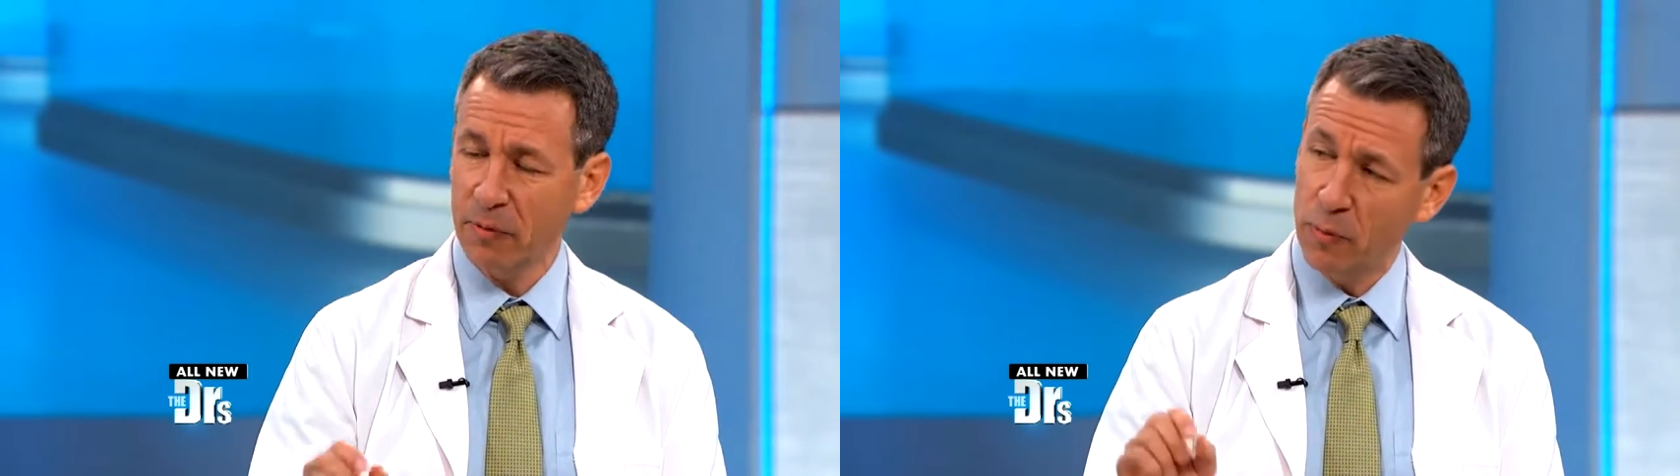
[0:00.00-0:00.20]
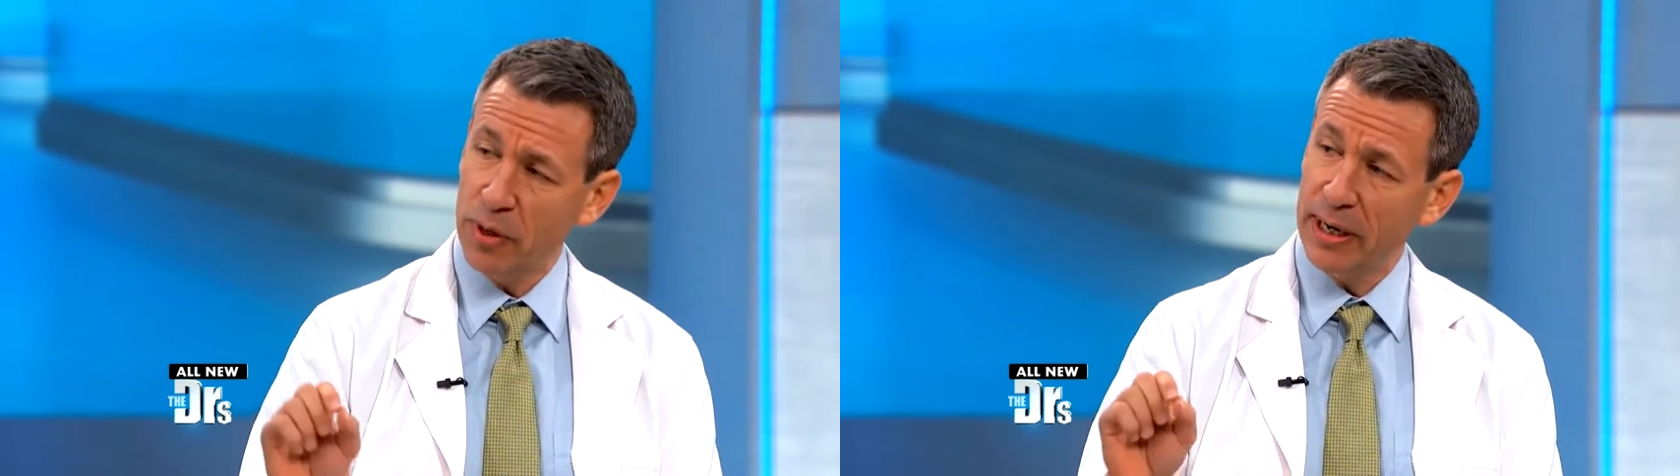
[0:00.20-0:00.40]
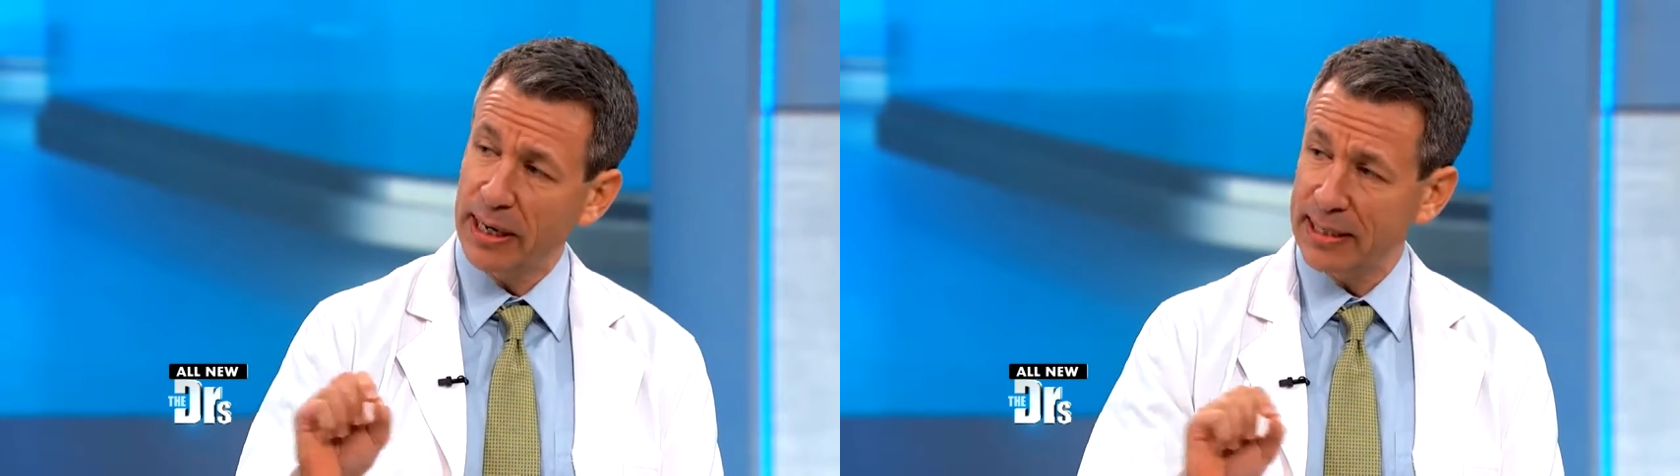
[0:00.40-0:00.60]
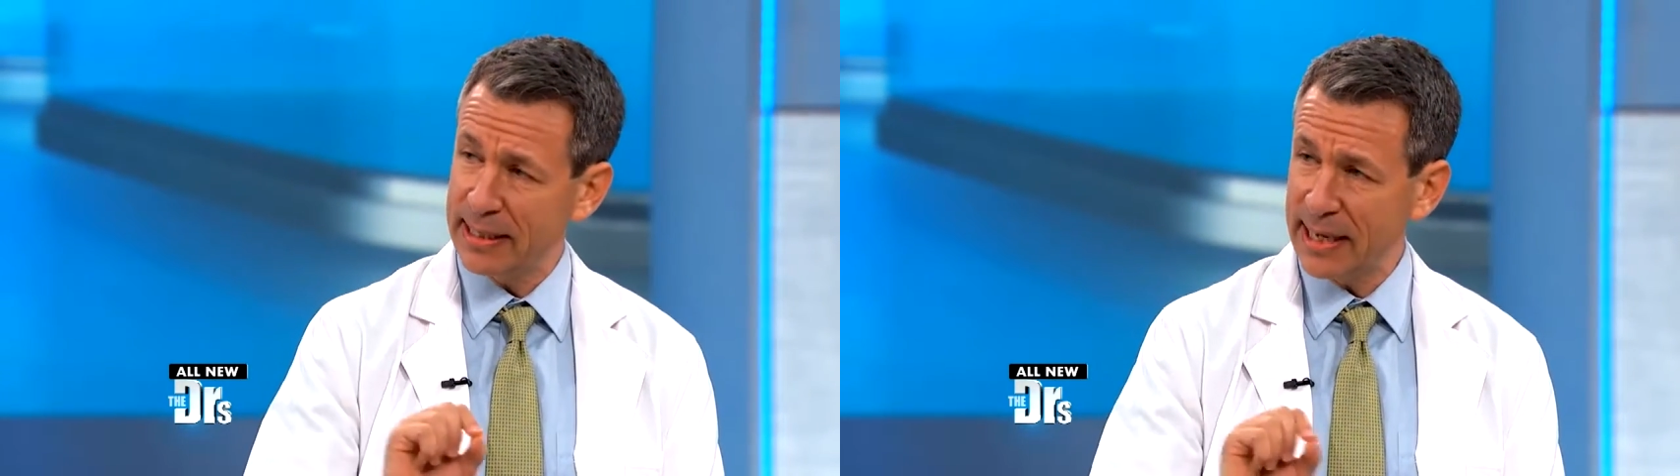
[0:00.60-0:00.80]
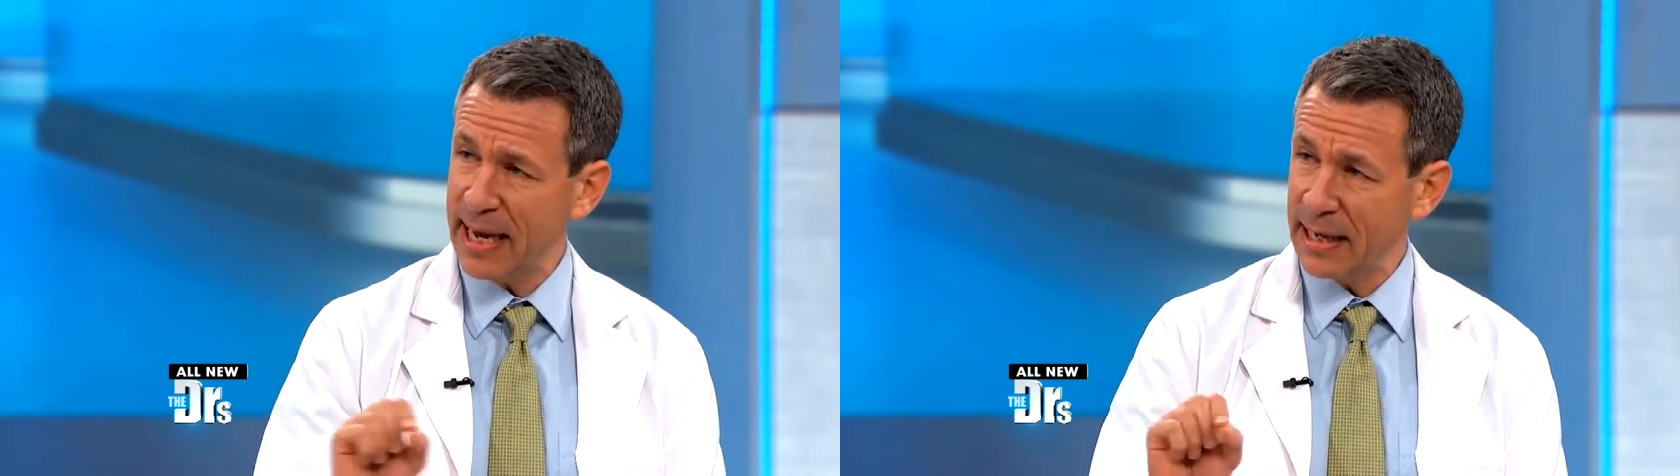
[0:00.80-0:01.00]
of putting a
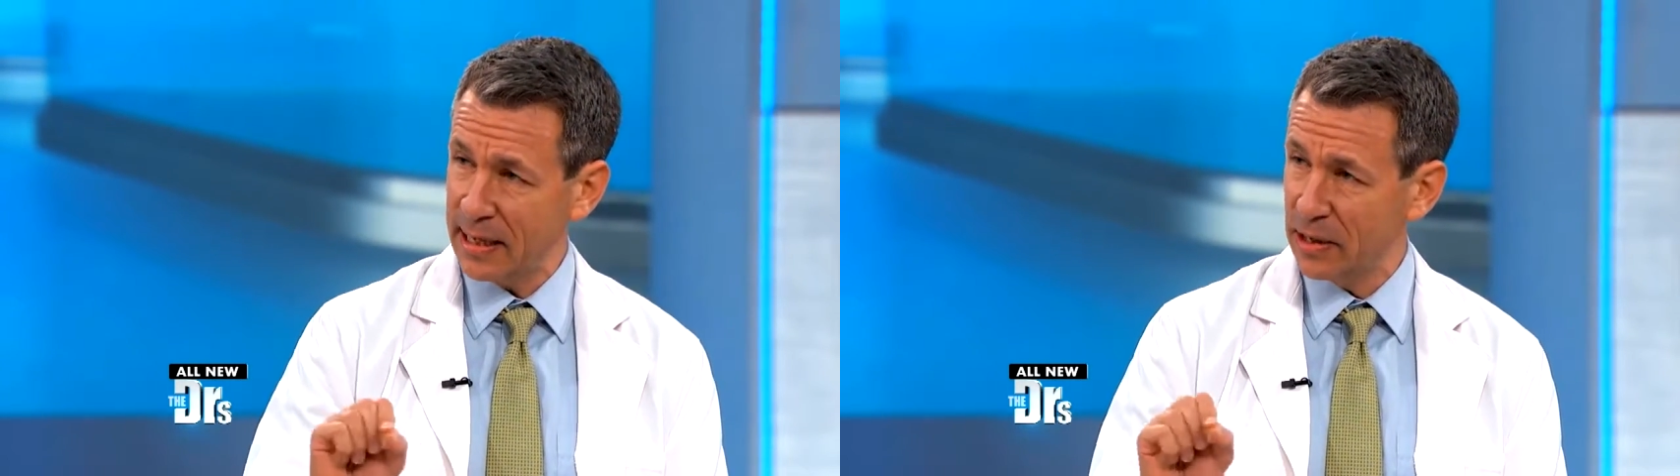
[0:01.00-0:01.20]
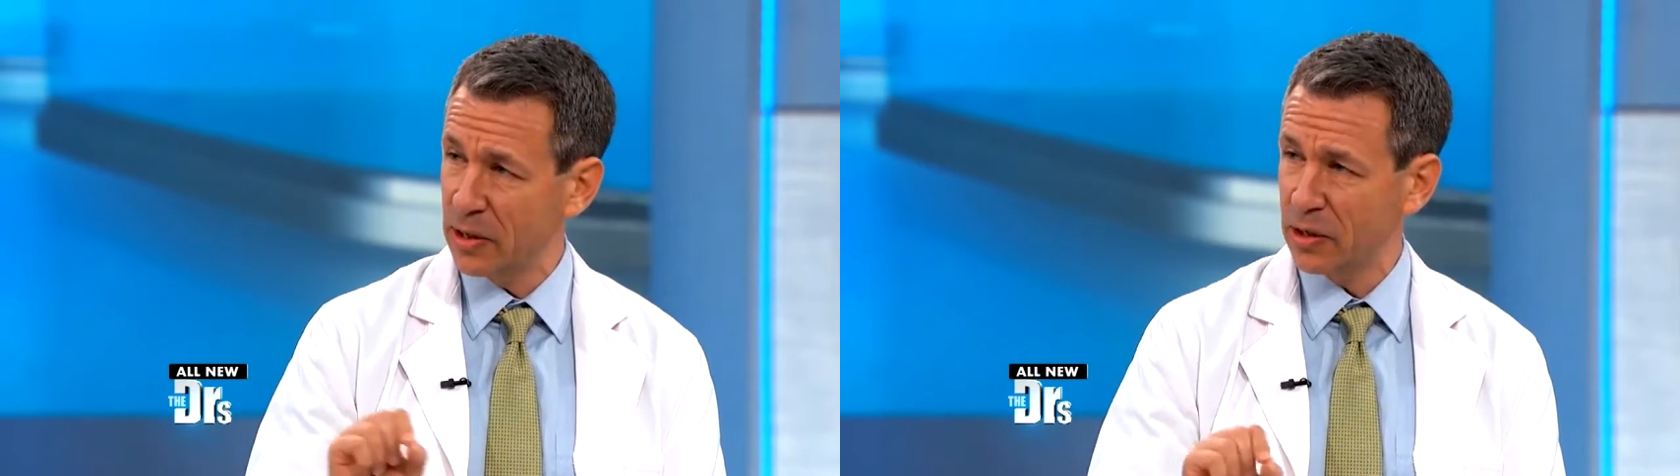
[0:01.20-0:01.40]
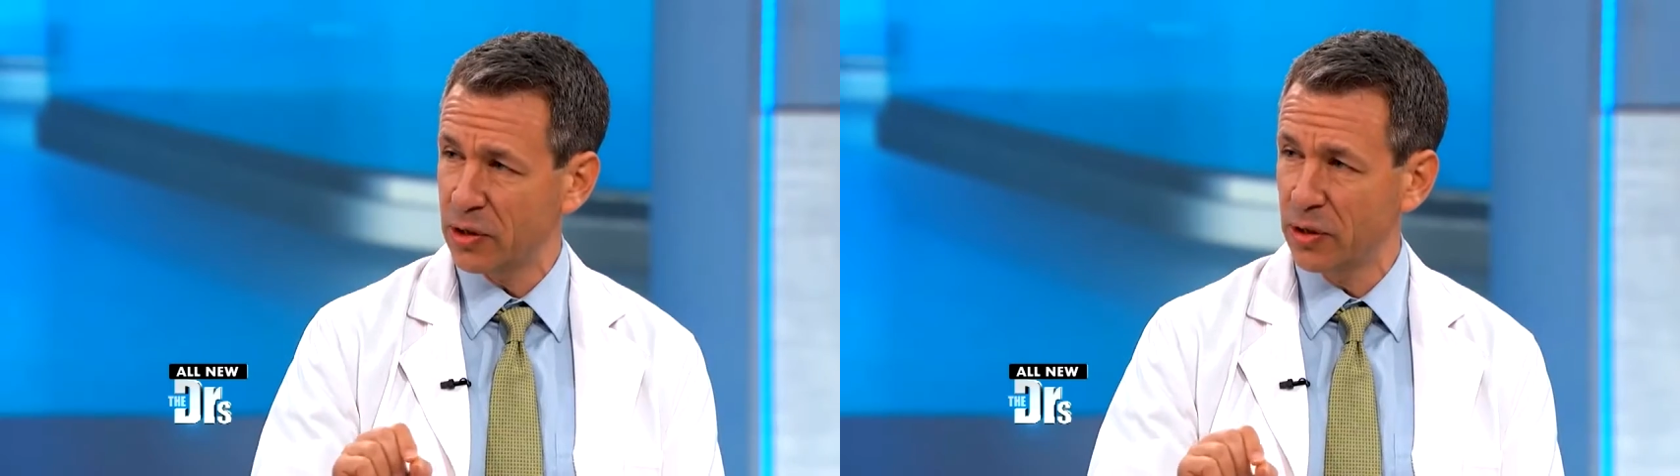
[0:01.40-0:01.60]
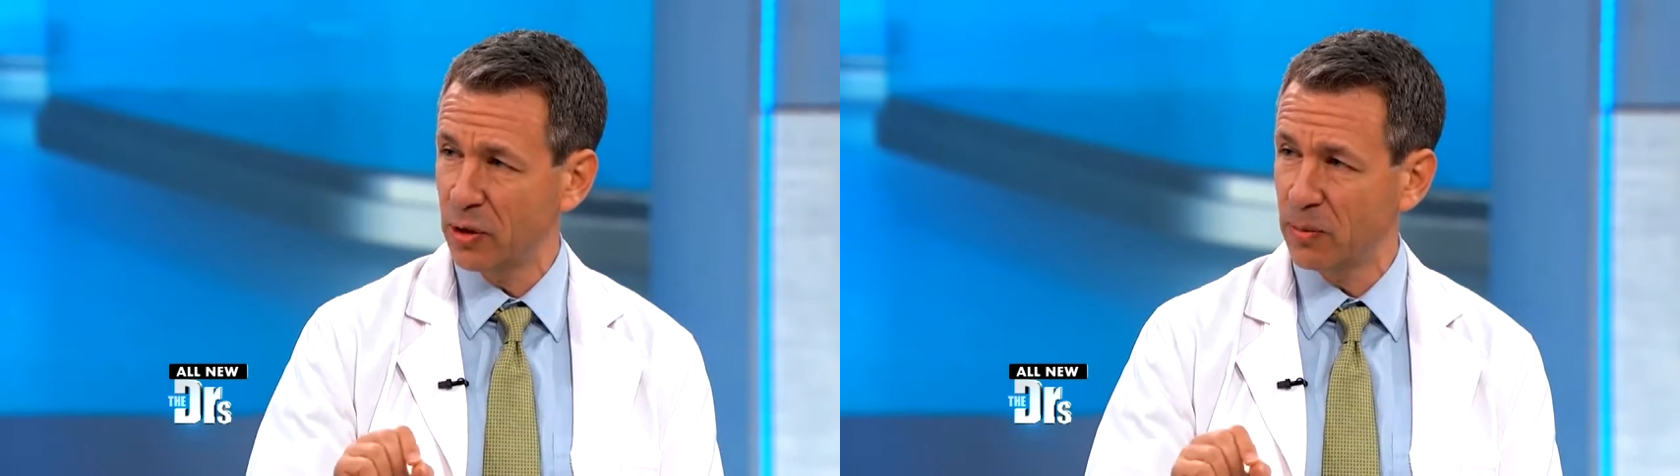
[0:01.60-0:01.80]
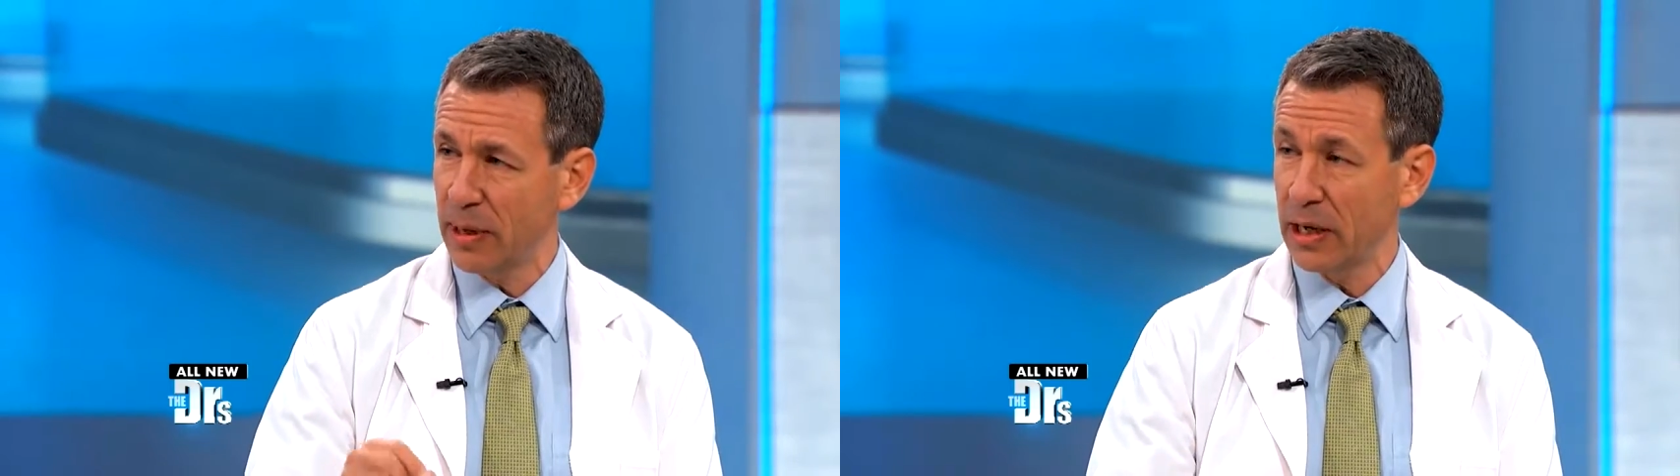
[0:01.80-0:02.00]
stent in this tube